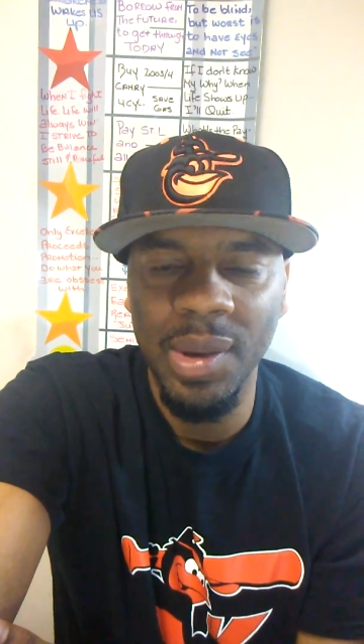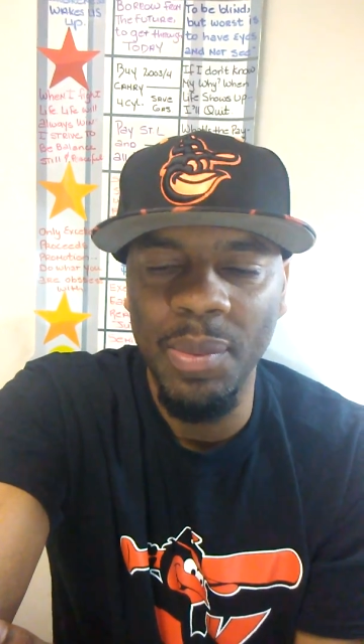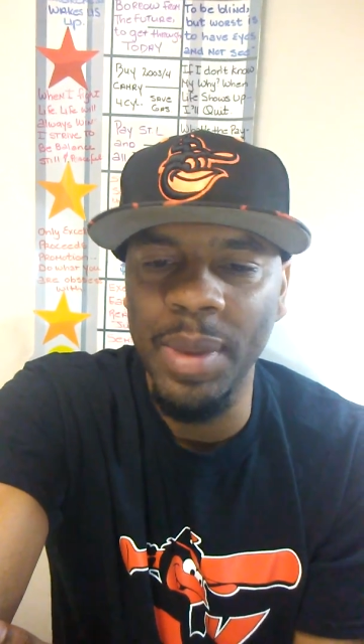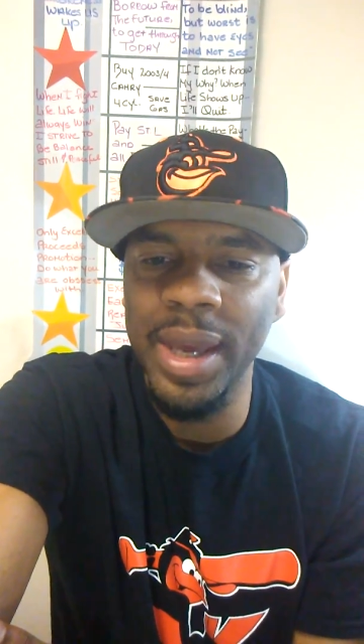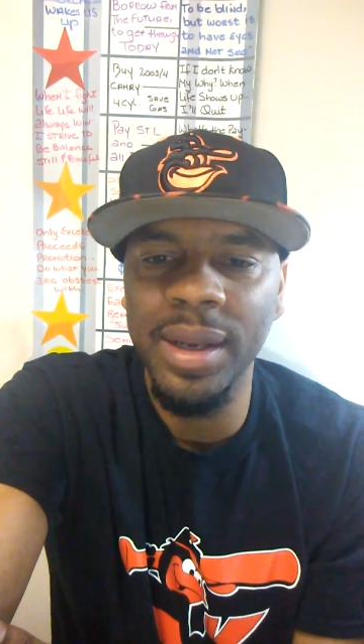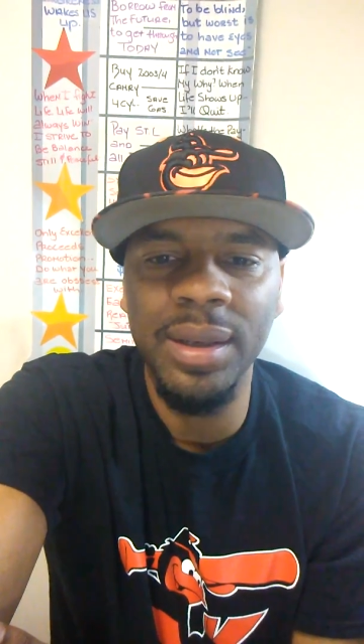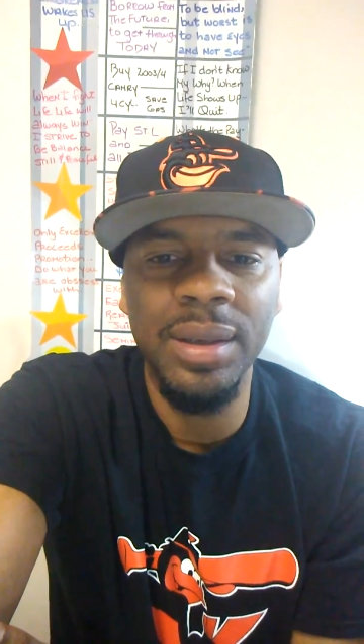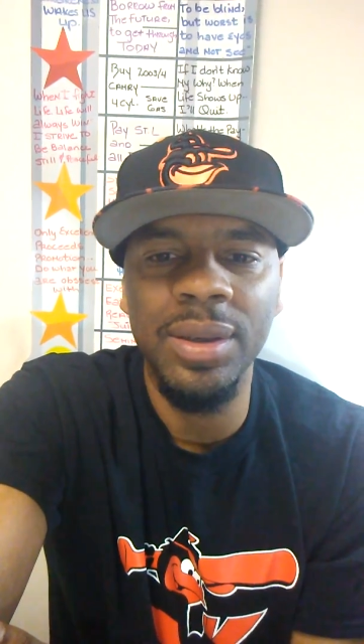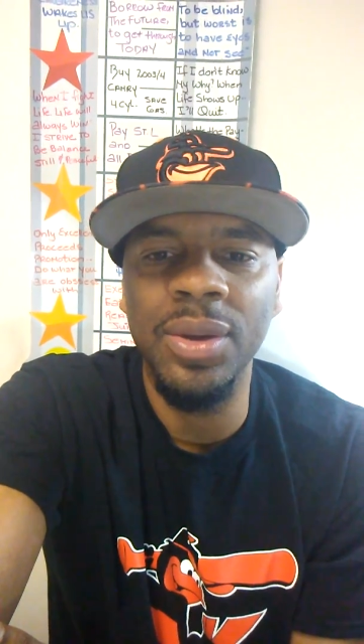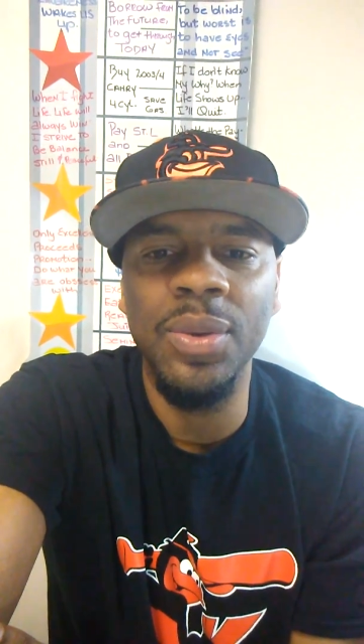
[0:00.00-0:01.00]

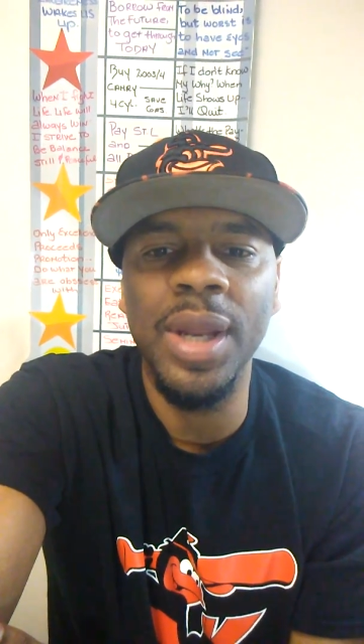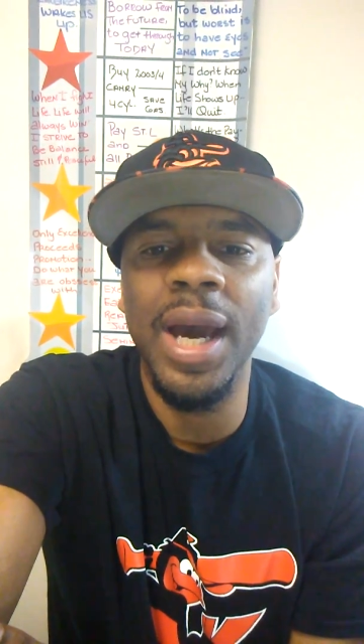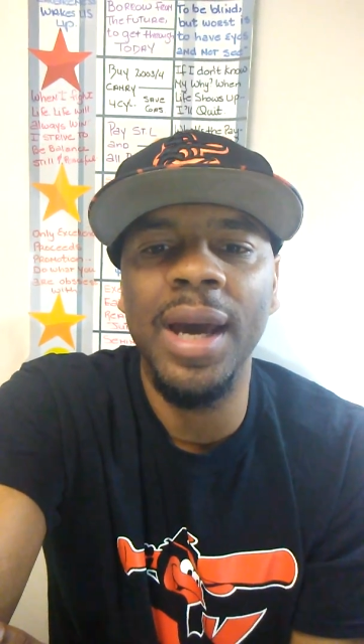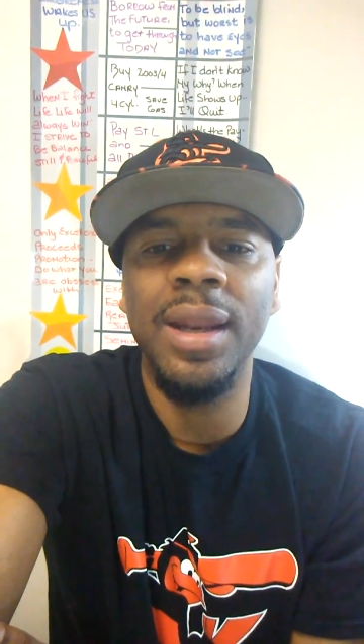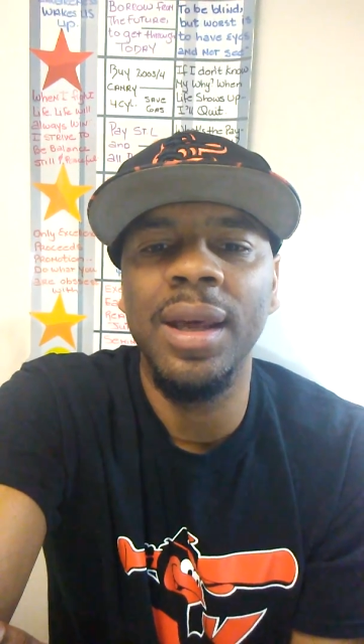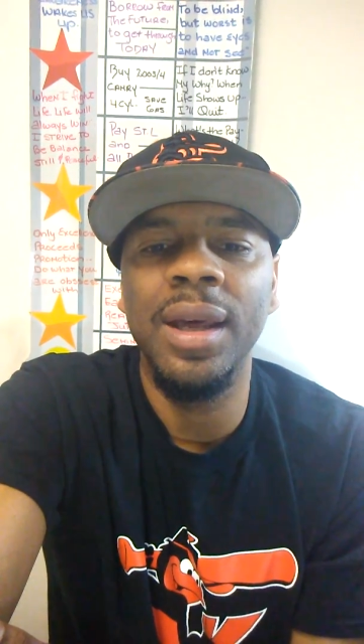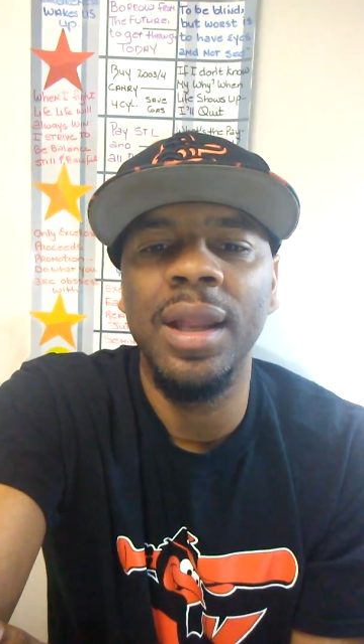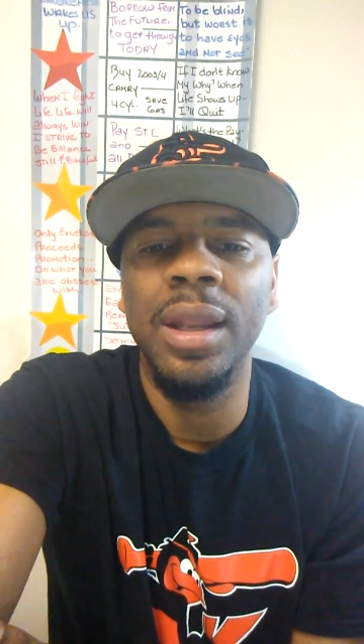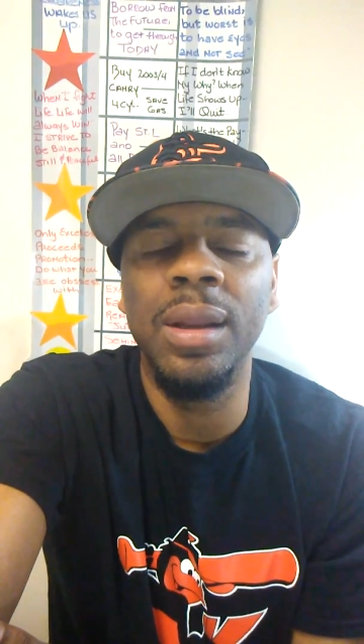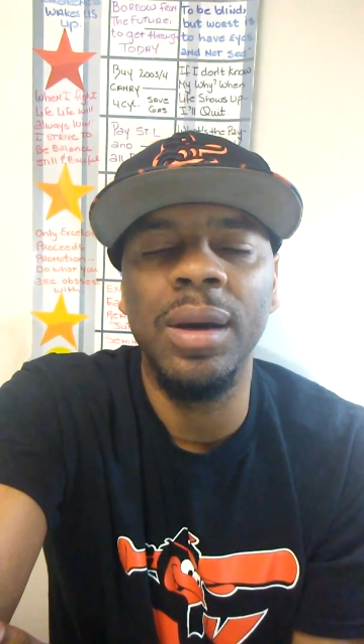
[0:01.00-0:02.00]
Men do not
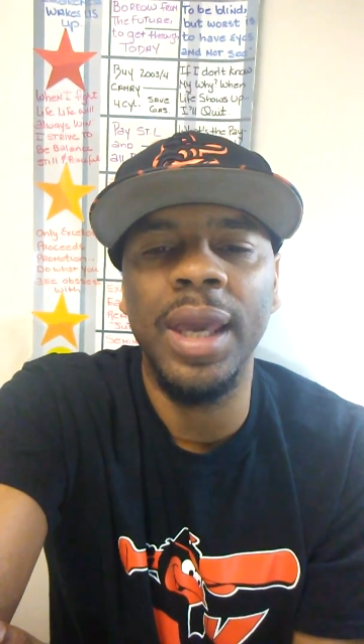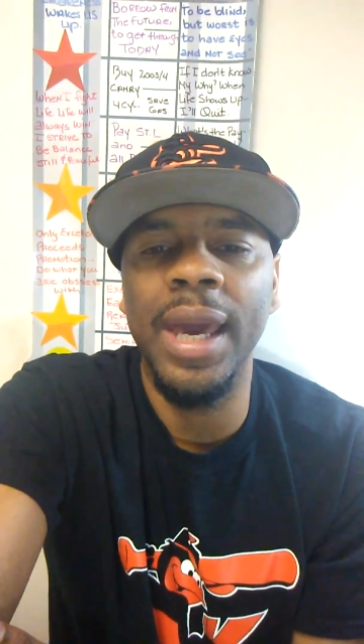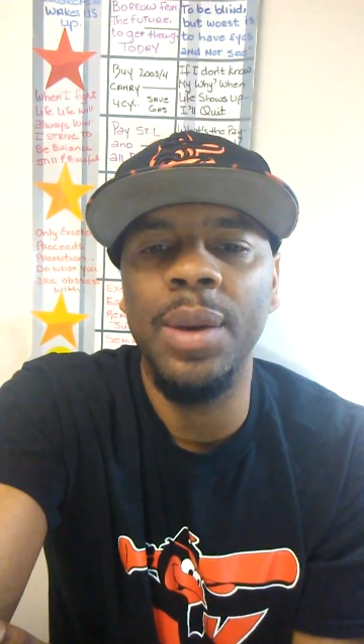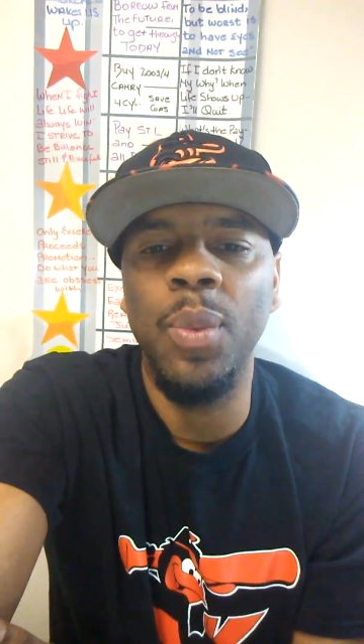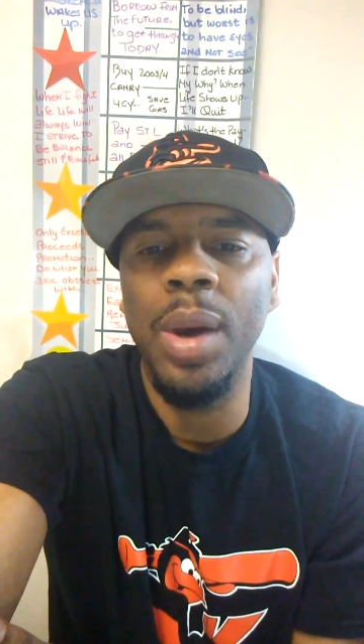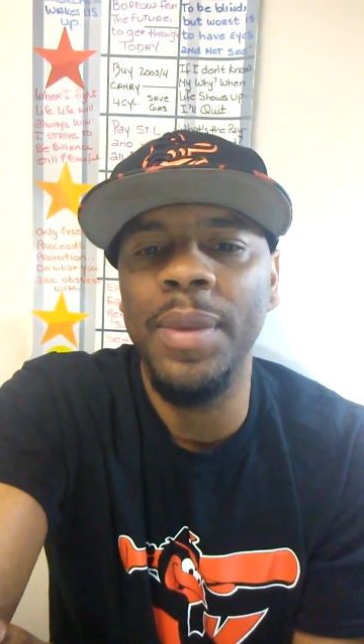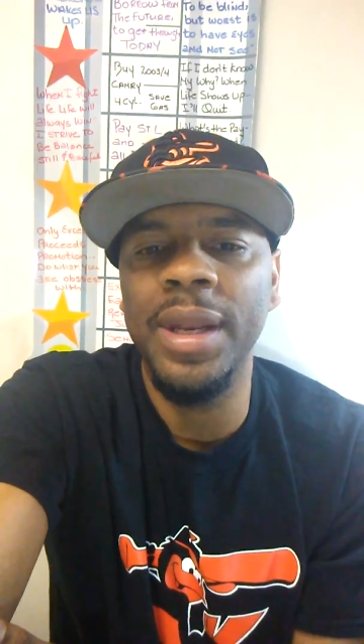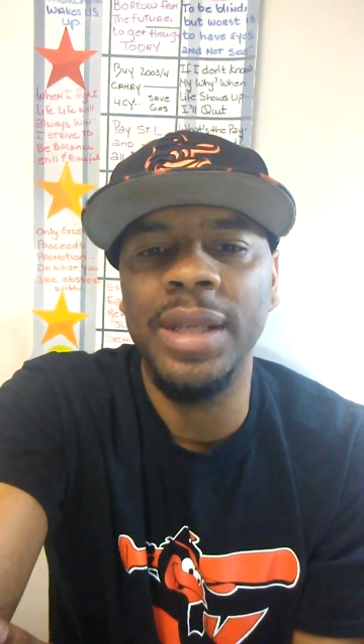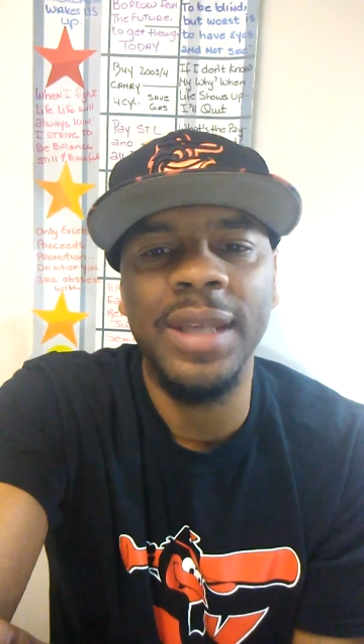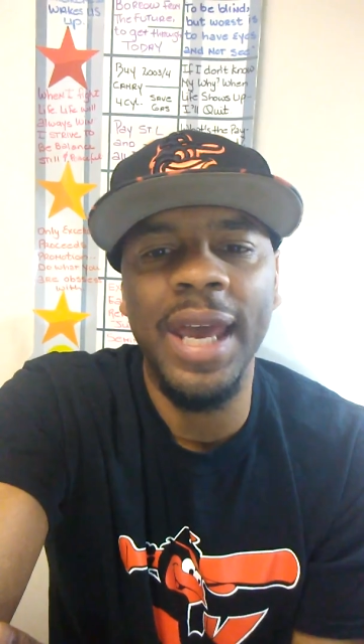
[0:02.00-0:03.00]
look at women
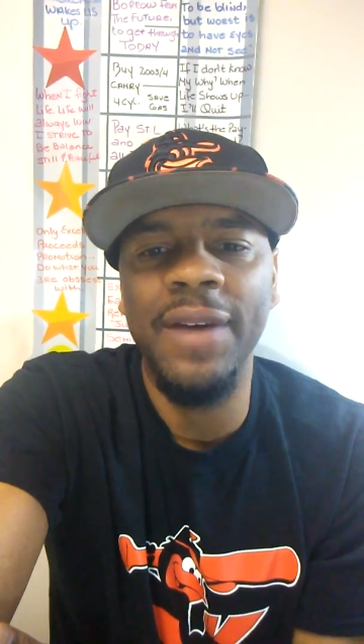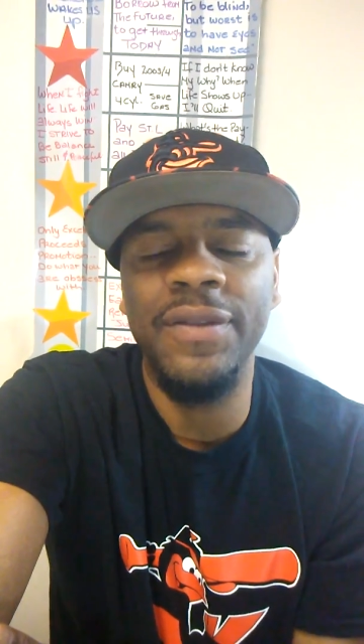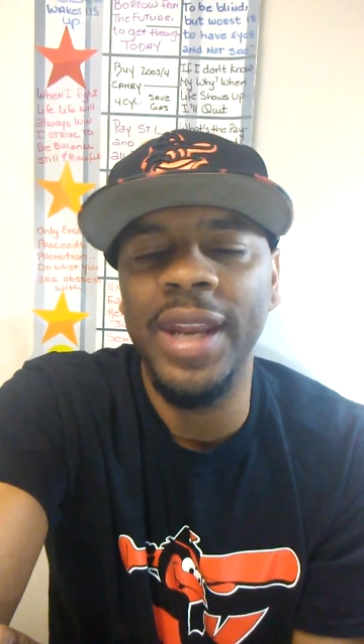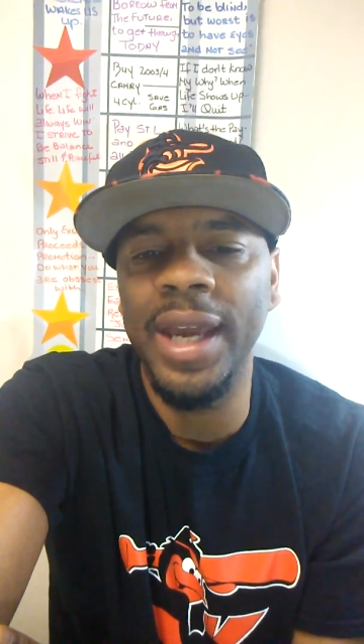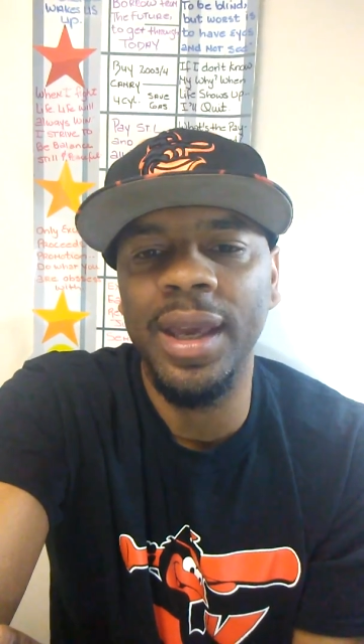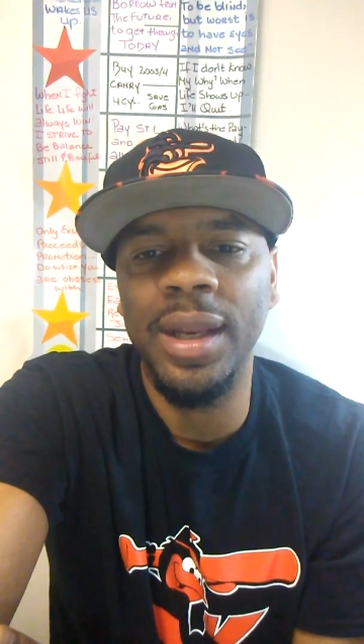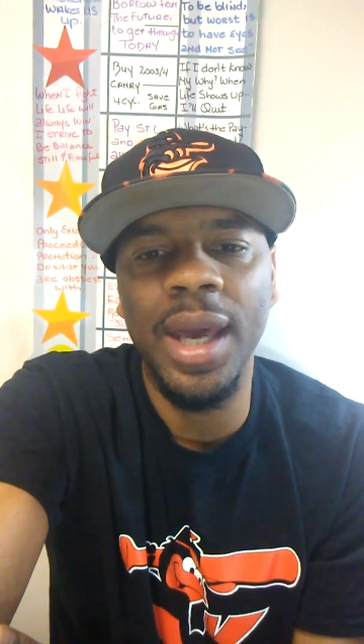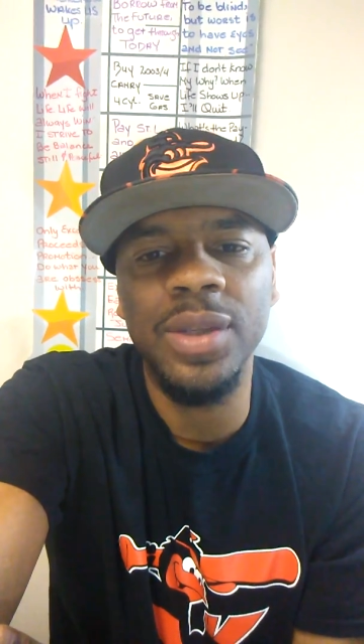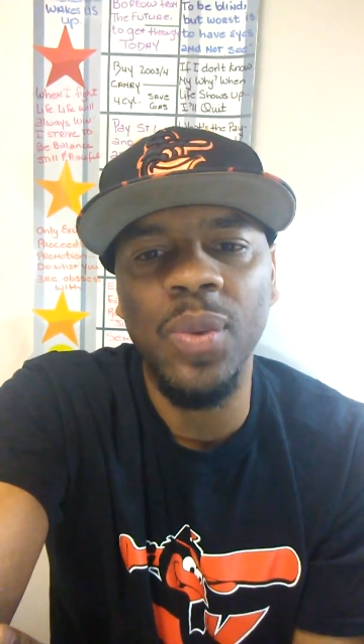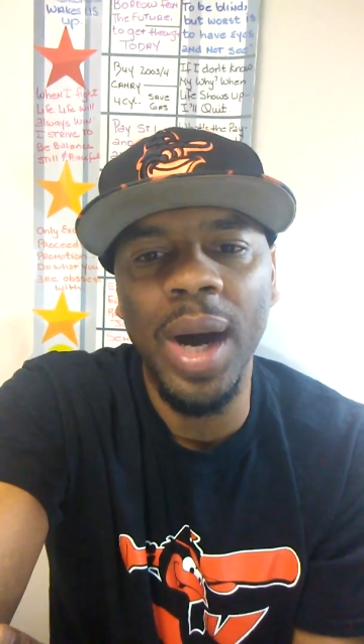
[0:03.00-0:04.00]
that's half naked
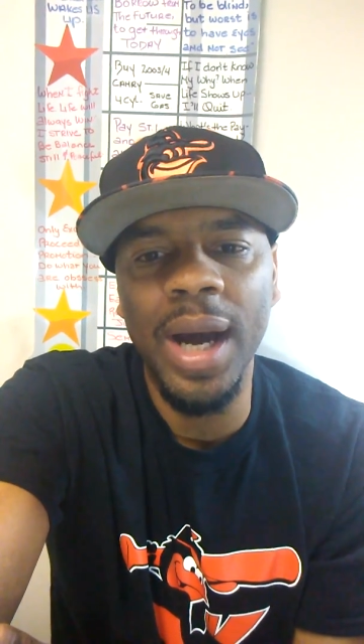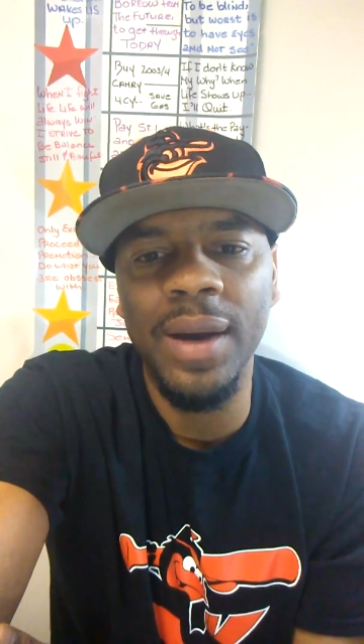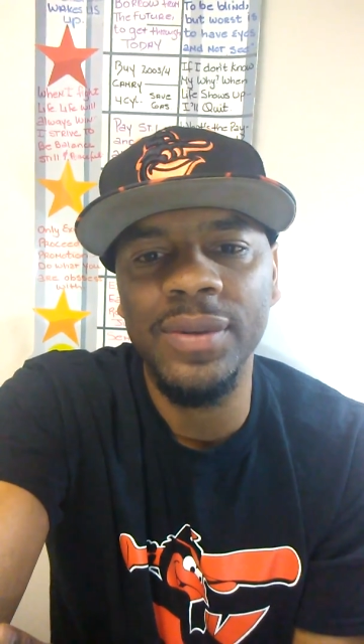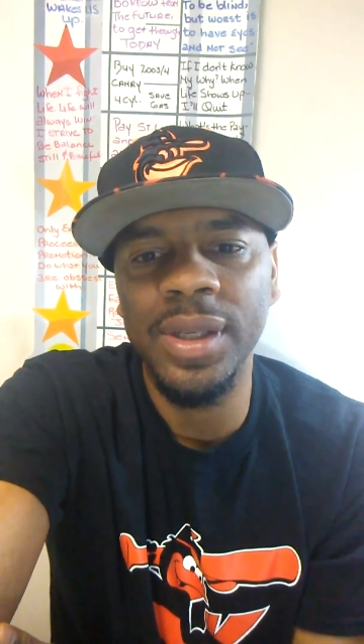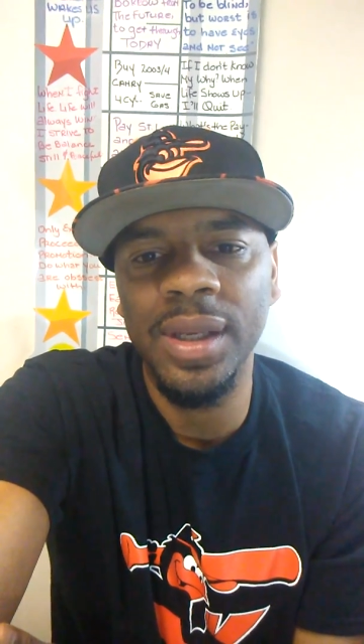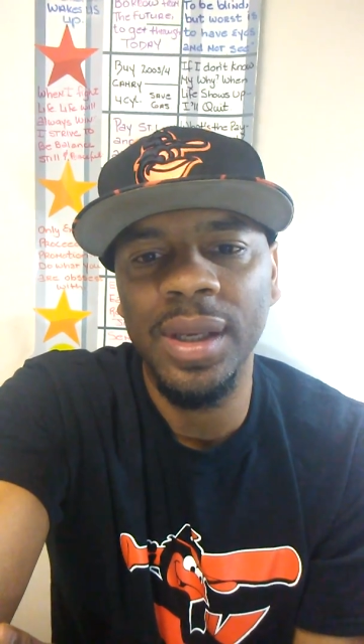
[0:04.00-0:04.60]
as wives.